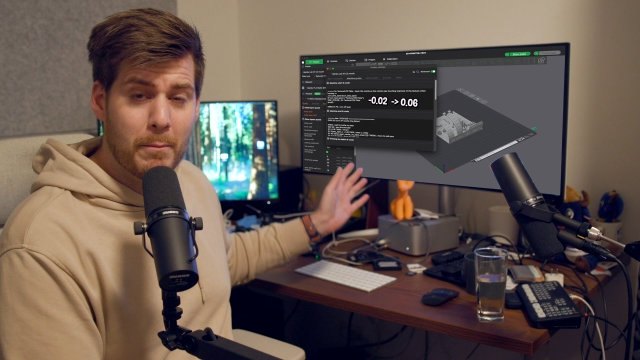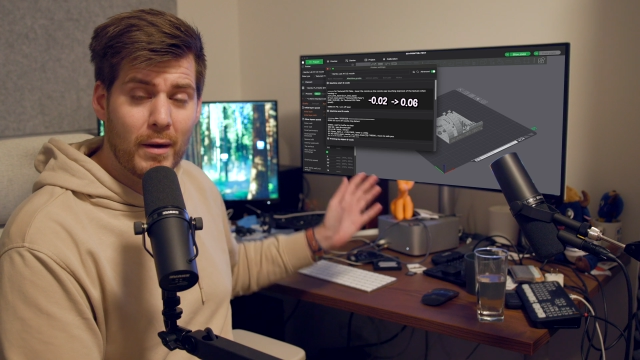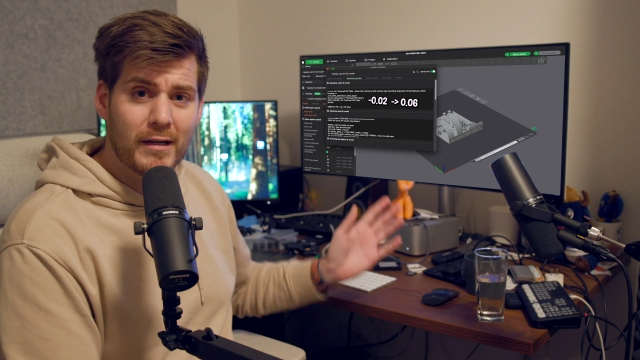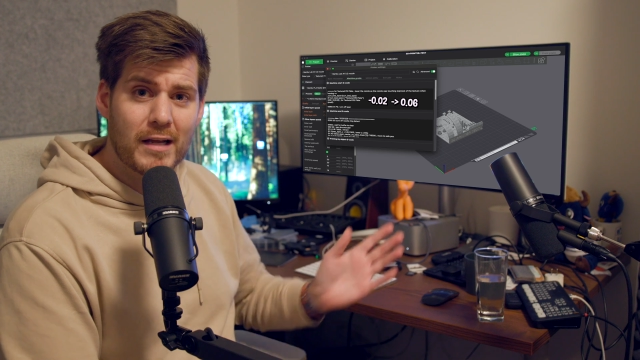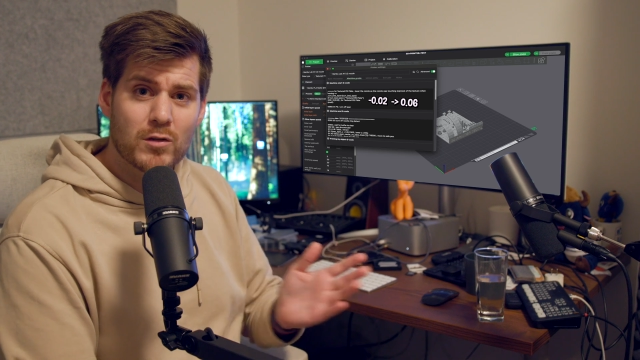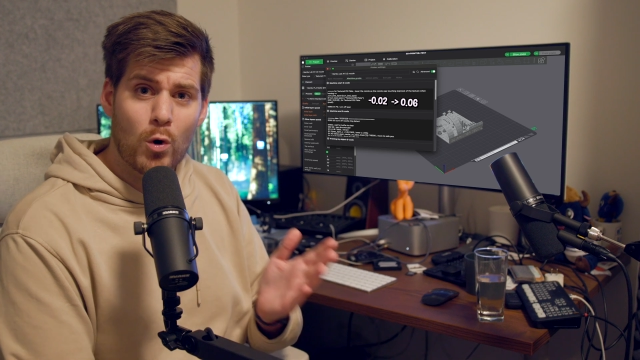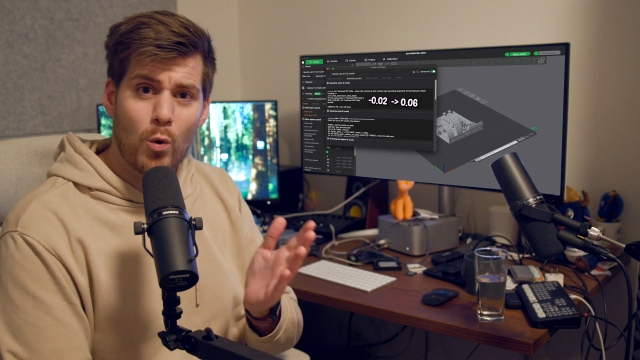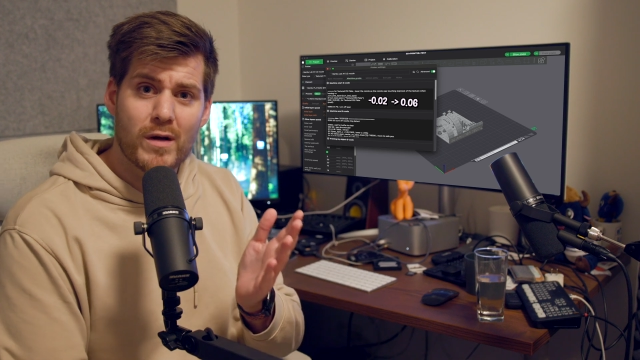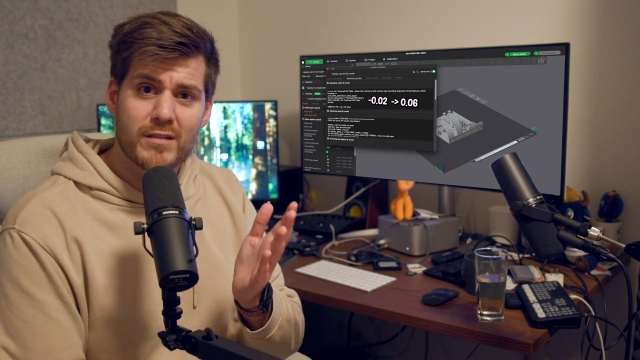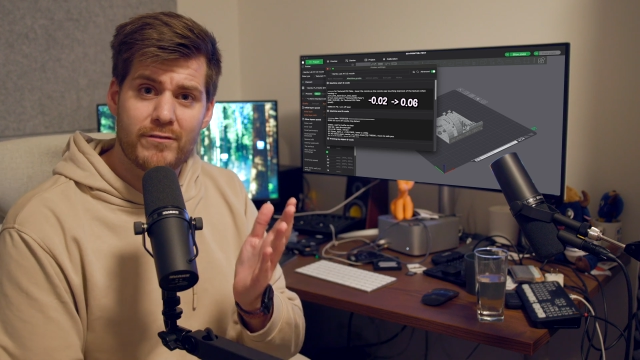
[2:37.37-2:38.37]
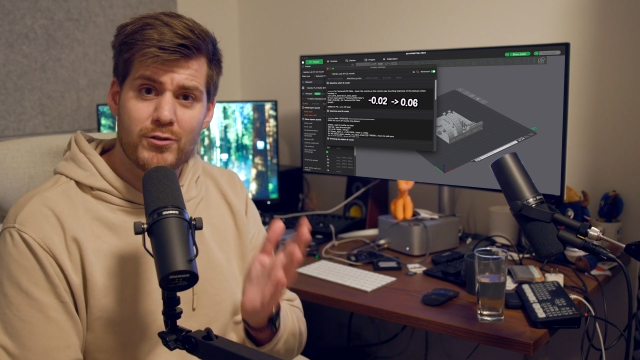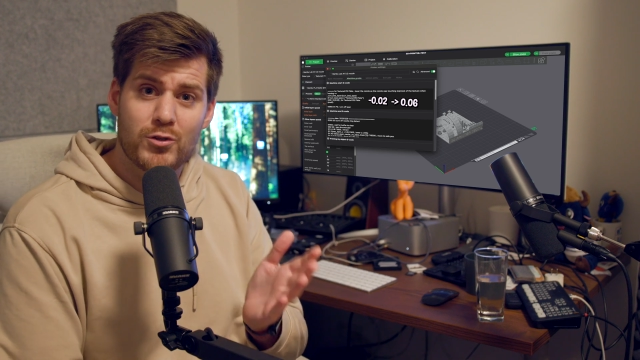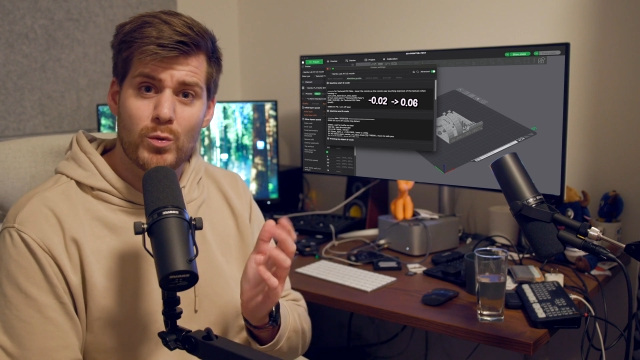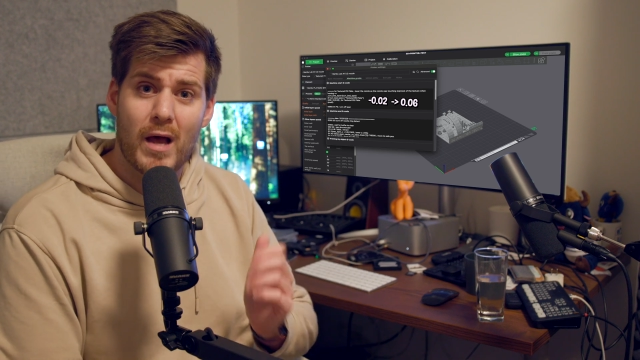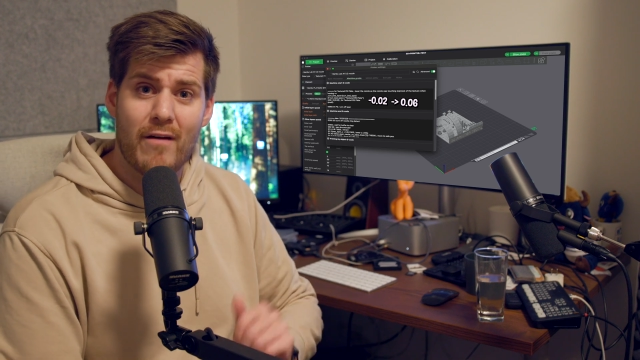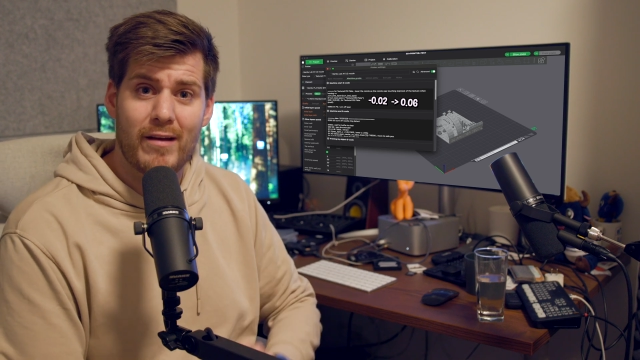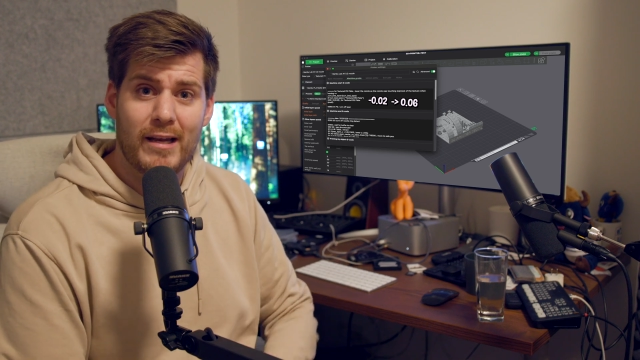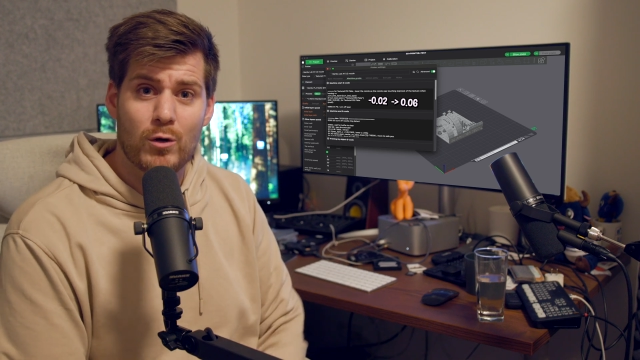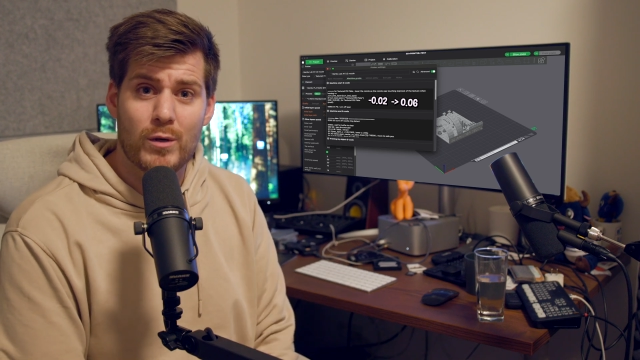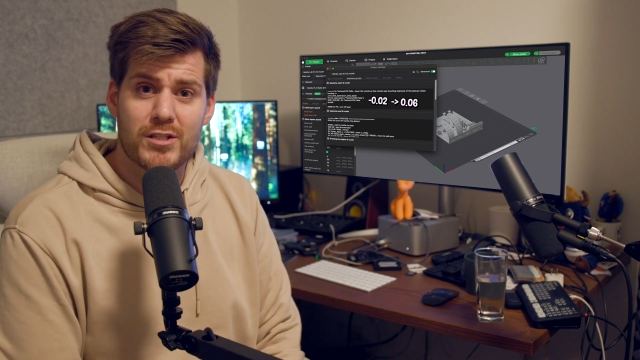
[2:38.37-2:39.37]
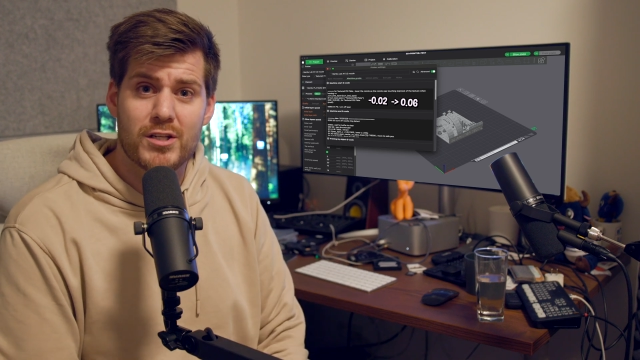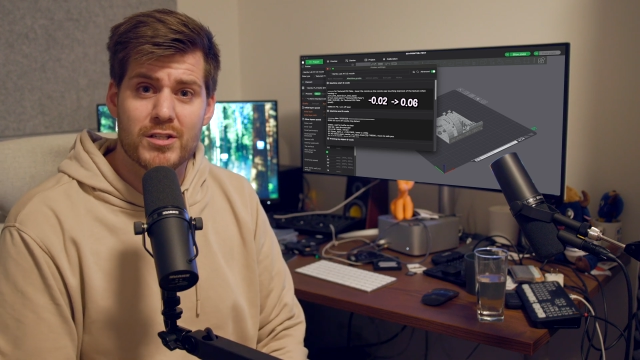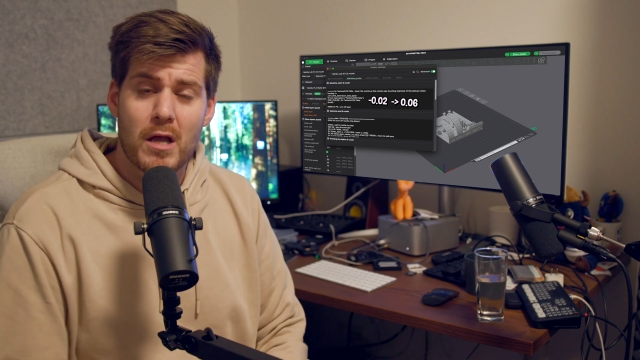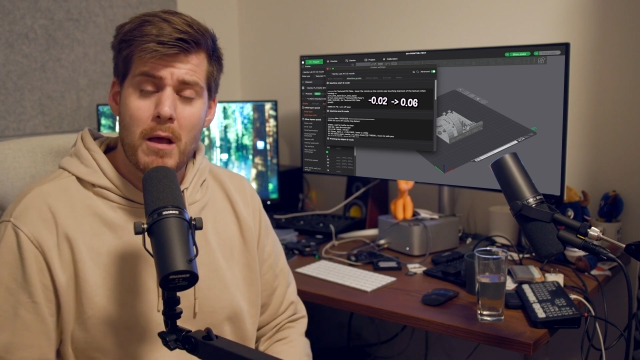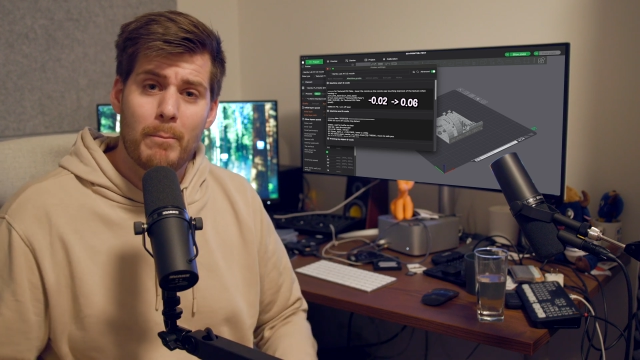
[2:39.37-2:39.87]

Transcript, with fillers: but as always, if you do have any questions,